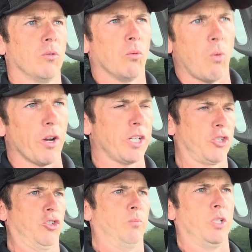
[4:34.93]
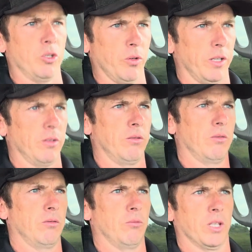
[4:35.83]
what it should be doing
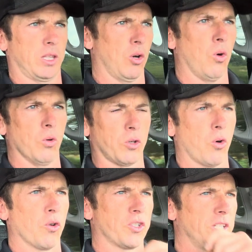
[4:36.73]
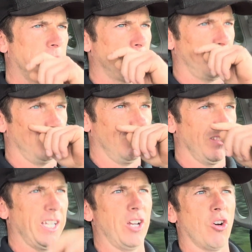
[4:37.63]
with the whole core system
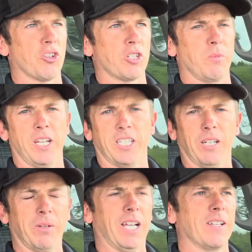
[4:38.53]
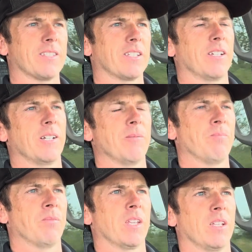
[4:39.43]
in order to maintain balance.
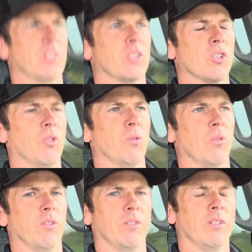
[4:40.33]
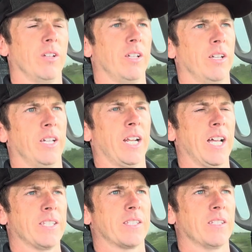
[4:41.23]
So it
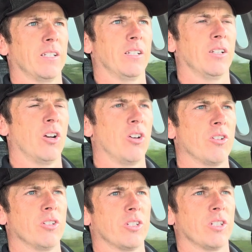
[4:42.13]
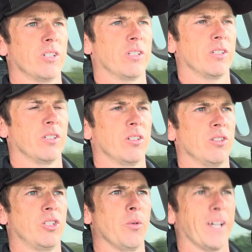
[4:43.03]
has learned
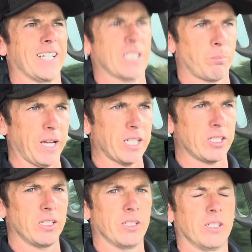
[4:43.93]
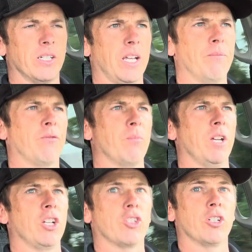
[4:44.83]
to expect
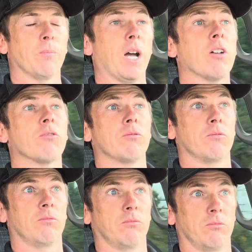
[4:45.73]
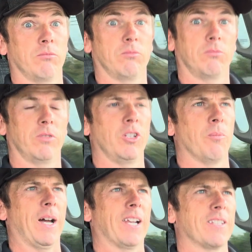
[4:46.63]
information about your
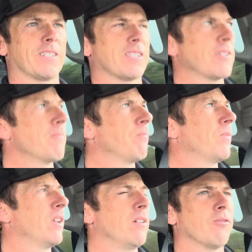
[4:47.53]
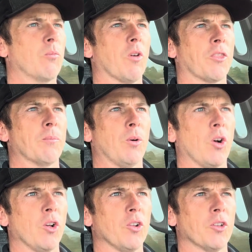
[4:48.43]
balance from what the
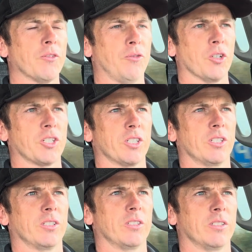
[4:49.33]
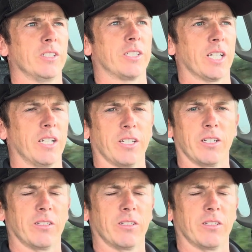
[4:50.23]
ball of the foot is telling you.